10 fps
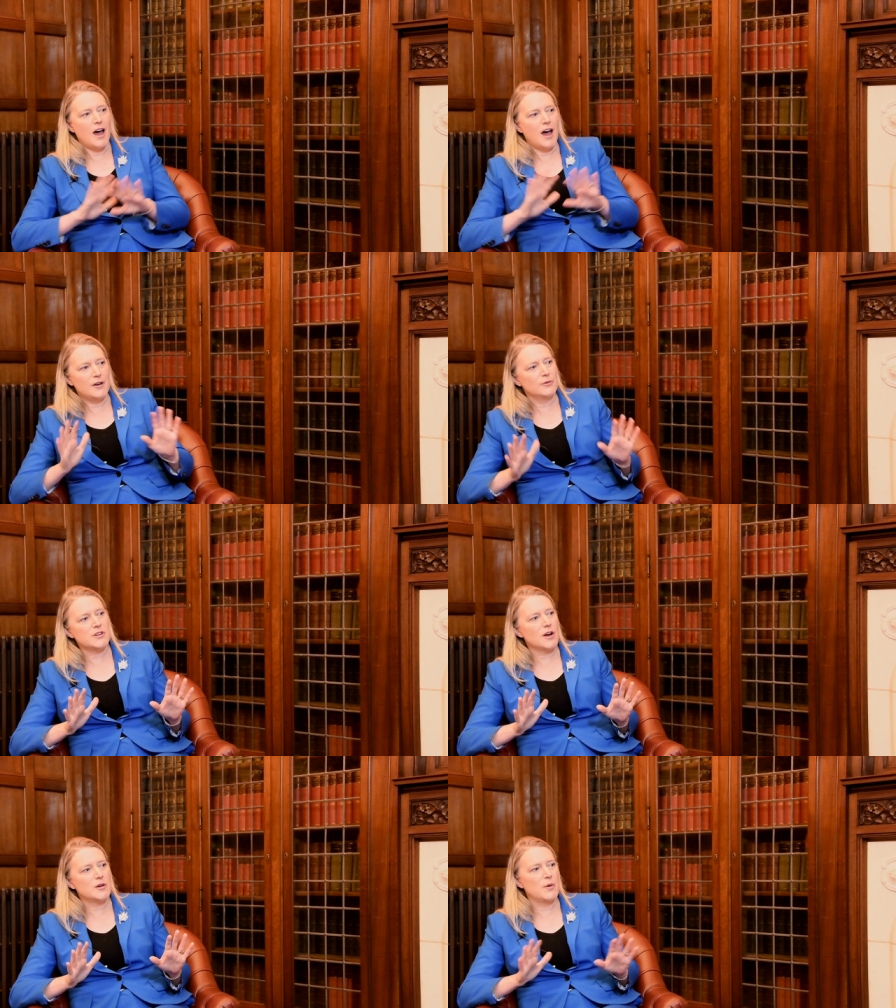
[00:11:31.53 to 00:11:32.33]
I don't
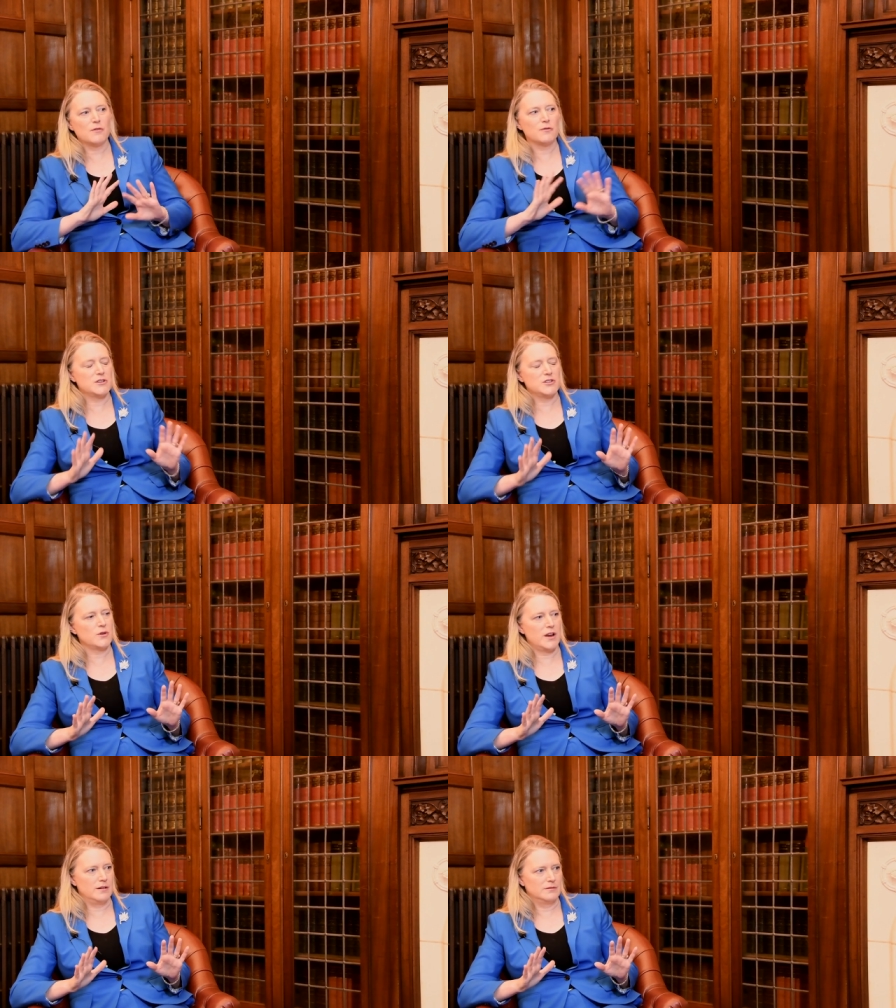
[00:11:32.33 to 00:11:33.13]
talk about free
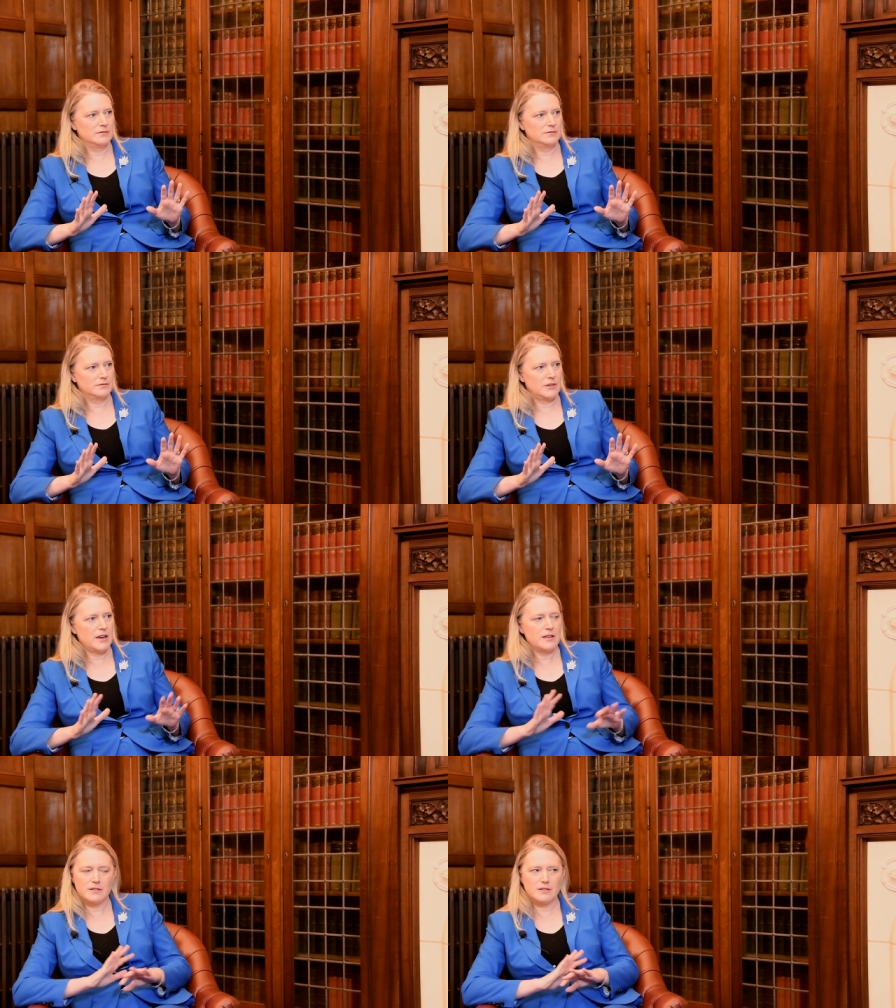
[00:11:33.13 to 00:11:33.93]
trade.
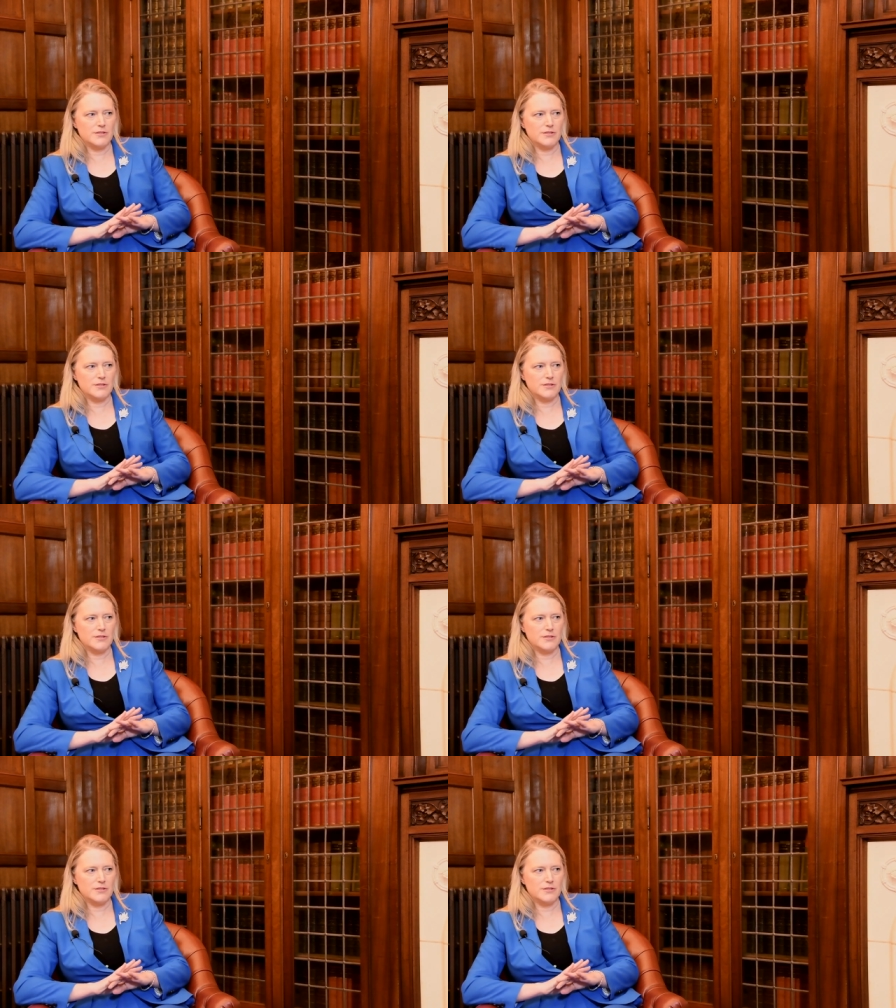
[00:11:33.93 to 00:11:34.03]
Okay, the, no.